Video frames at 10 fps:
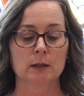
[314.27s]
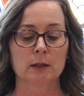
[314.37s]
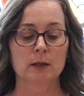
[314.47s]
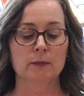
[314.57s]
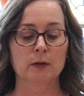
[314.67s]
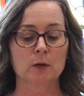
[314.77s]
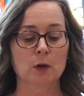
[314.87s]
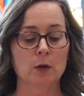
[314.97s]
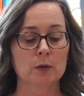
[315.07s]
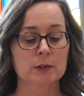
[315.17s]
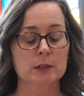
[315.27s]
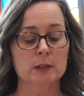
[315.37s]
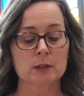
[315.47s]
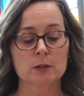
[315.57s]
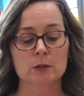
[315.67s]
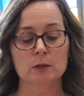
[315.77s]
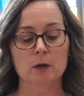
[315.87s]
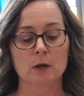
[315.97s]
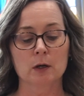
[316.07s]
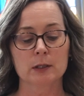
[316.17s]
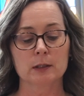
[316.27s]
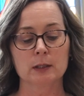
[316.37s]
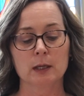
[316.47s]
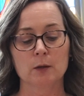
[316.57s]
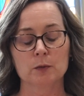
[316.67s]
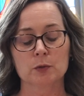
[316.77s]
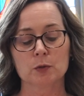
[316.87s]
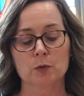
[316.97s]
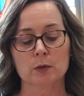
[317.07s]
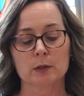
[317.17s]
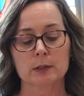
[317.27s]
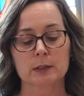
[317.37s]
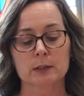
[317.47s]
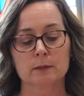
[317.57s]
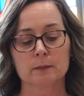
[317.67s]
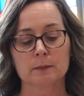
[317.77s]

He felt closest to God in the outdoors.